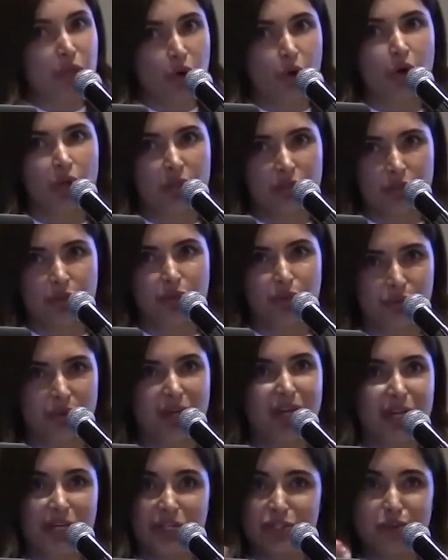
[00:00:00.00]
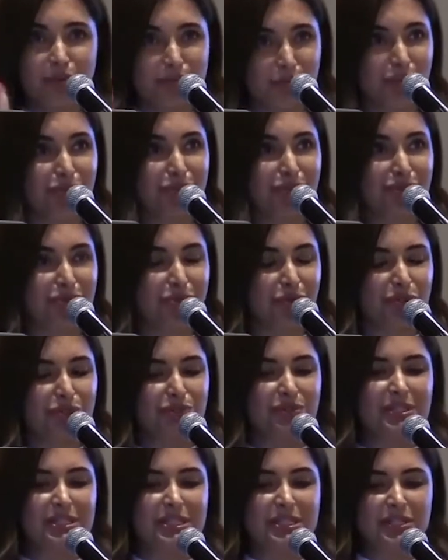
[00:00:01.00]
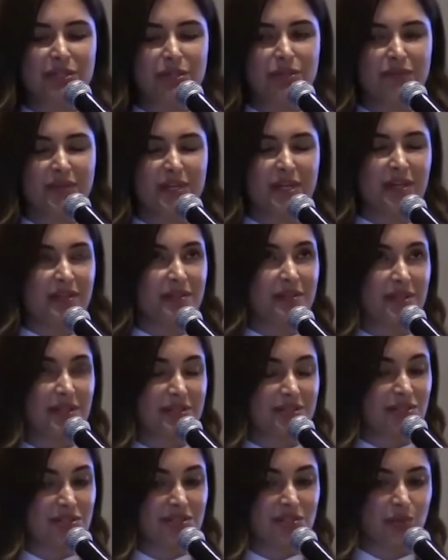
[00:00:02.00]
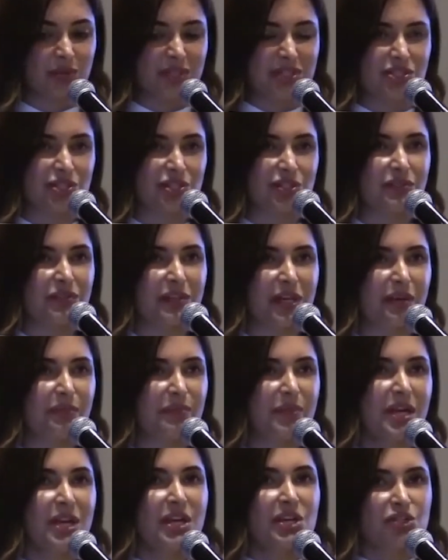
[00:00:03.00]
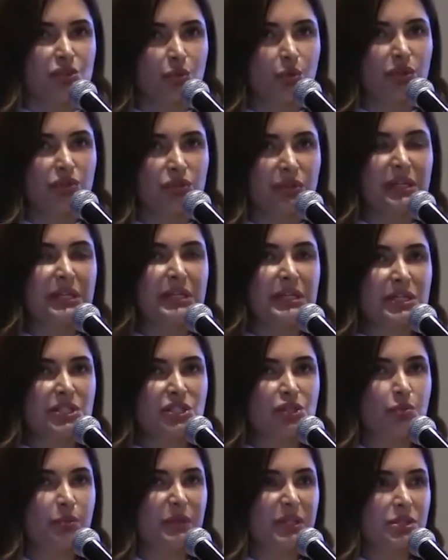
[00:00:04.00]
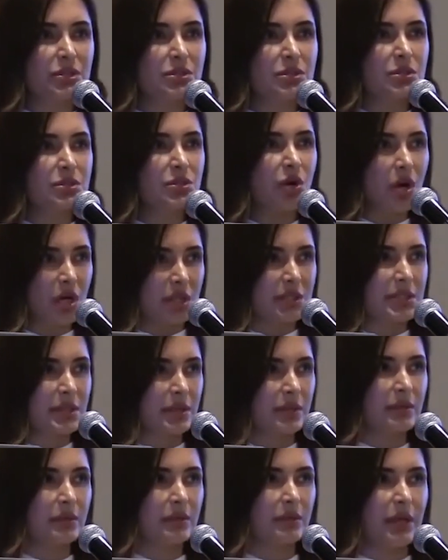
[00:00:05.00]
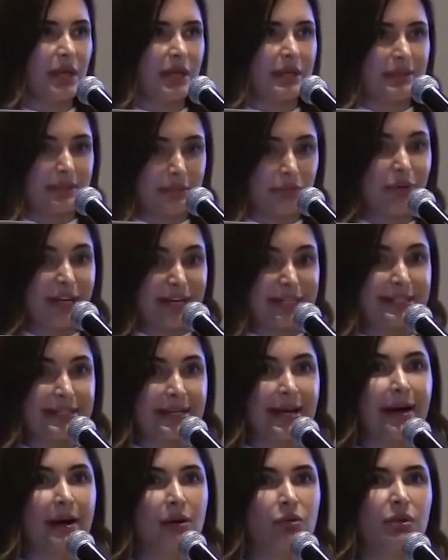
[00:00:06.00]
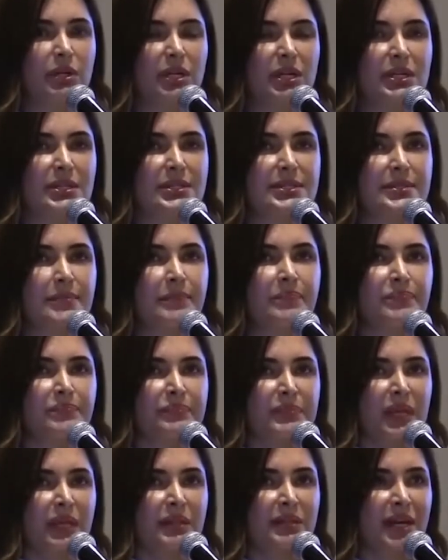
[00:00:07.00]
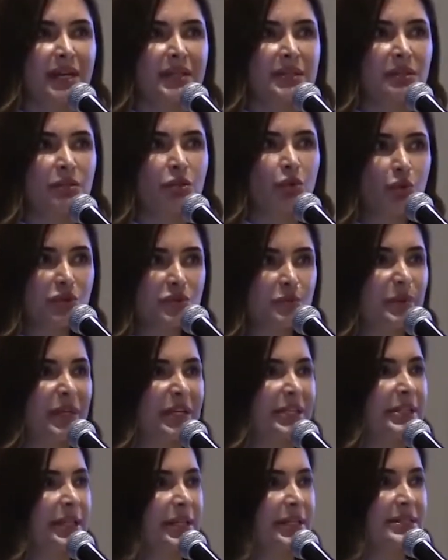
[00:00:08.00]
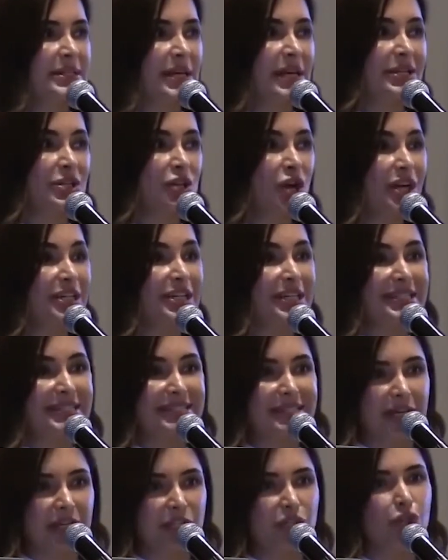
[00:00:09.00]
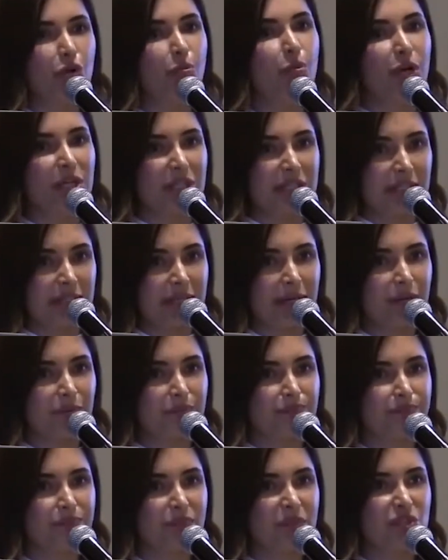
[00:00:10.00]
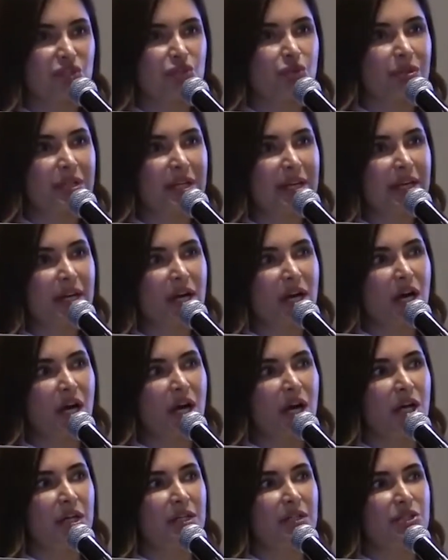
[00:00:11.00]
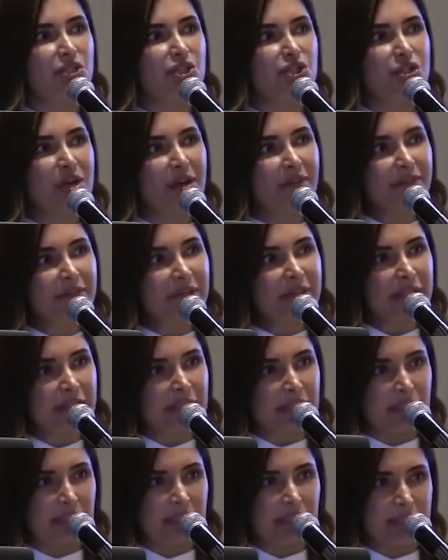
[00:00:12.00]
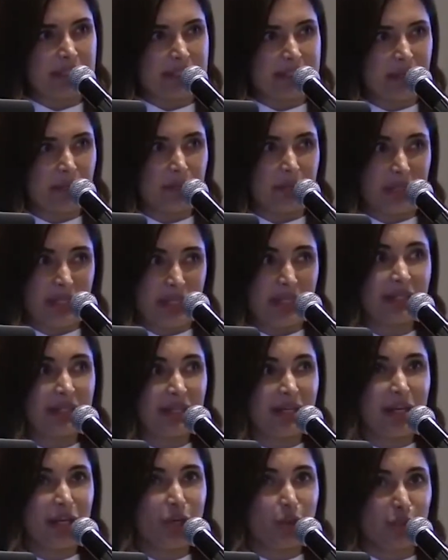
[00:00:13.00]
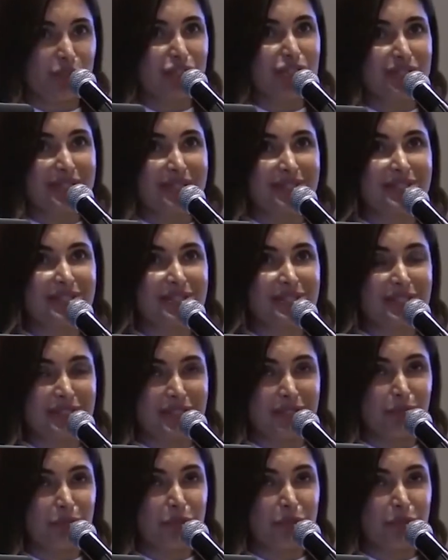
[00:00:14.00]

we all know. So I'm not going to go into the detail of that. I think that's just a wastage of time. So what really needs to be talked right now is that those platelets are not inside your body now. So they are traveling in something, which is